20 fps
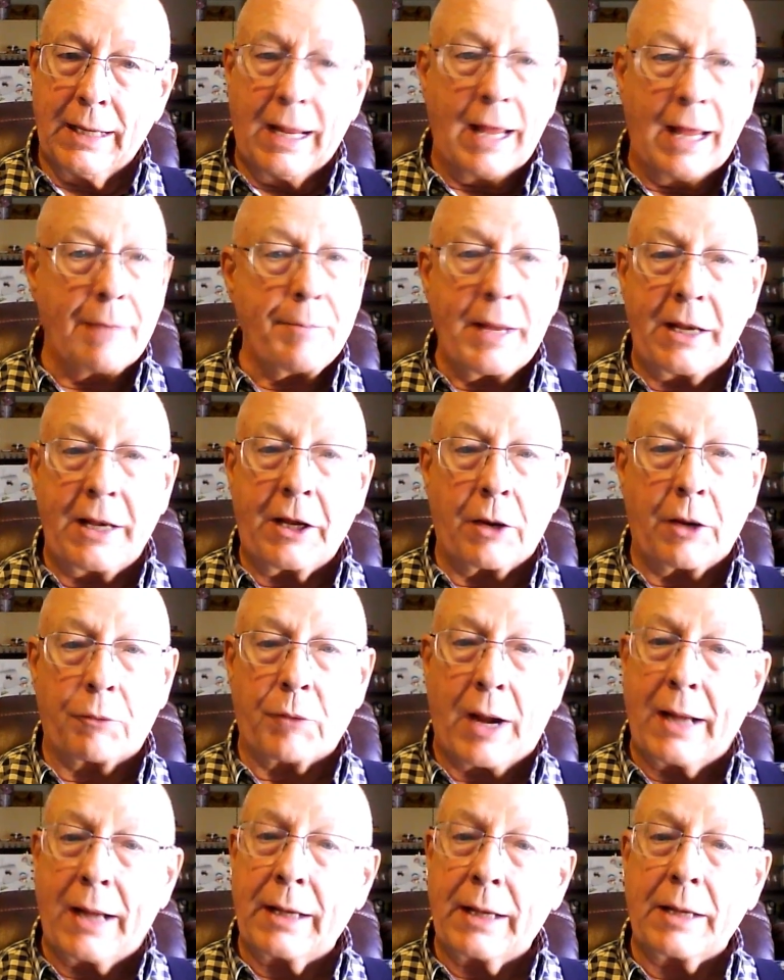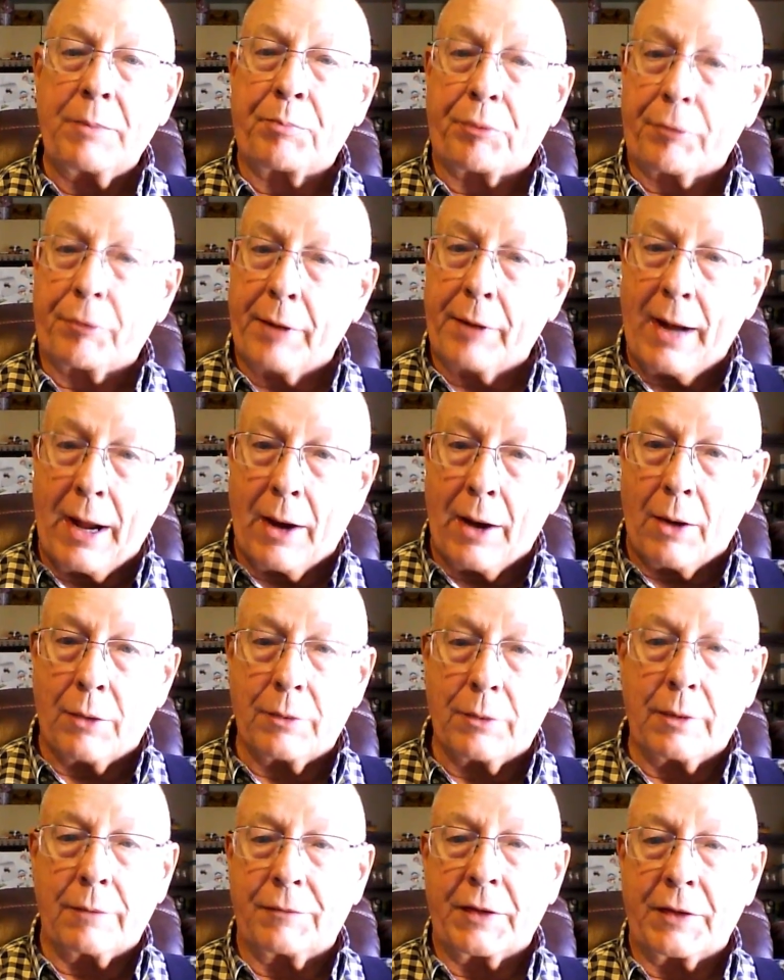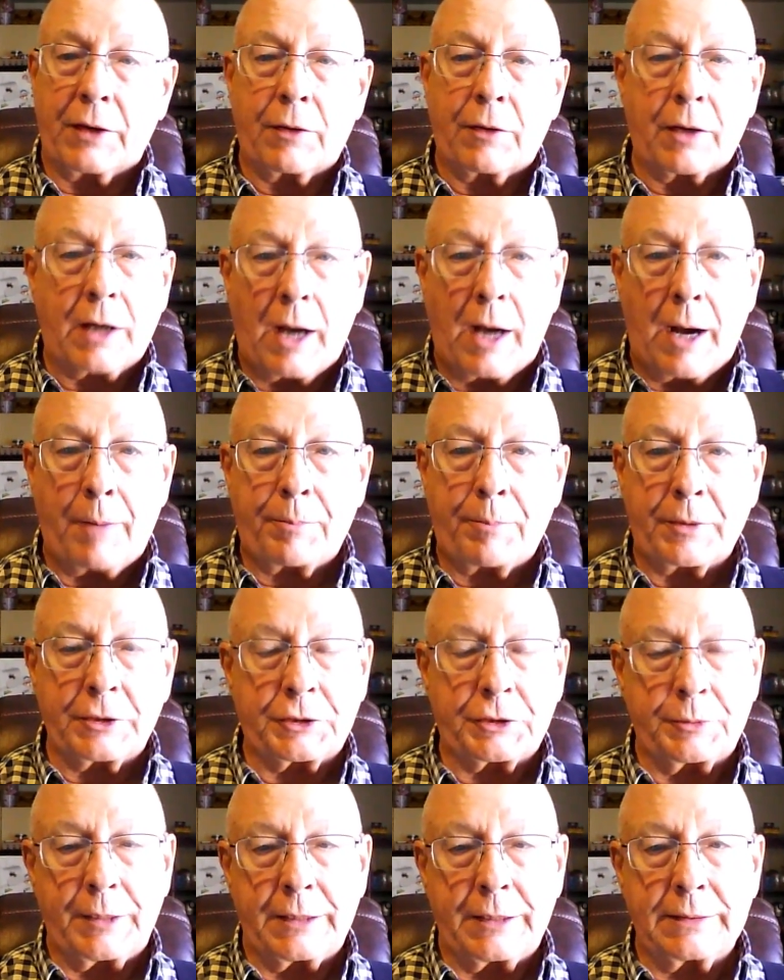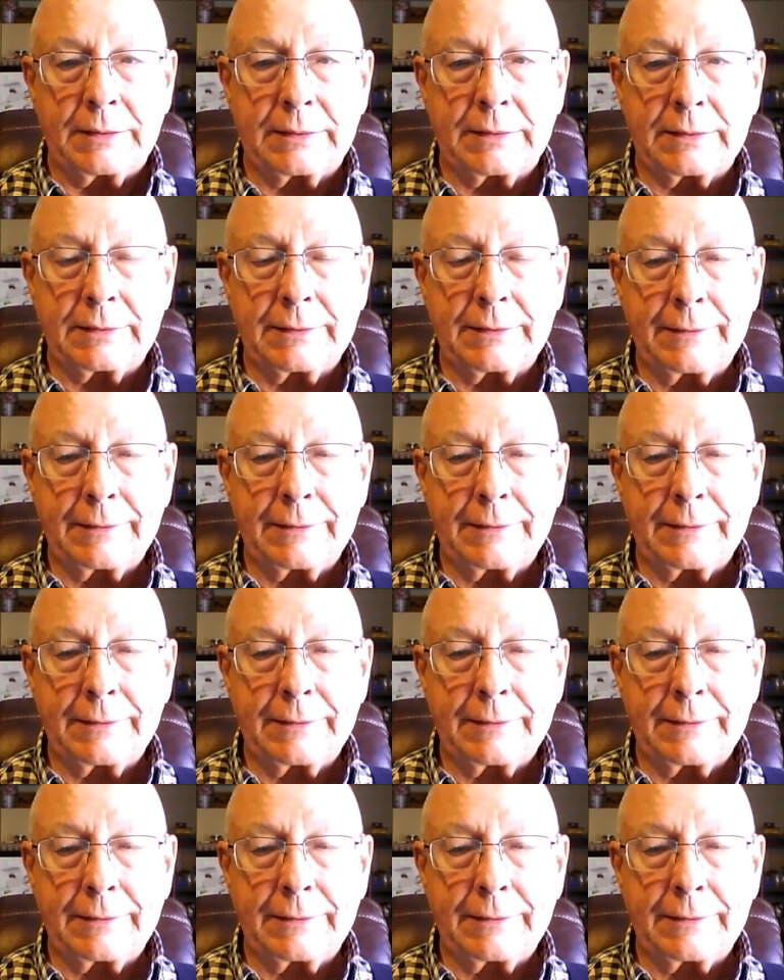And many are rightly proud of their accomplishments.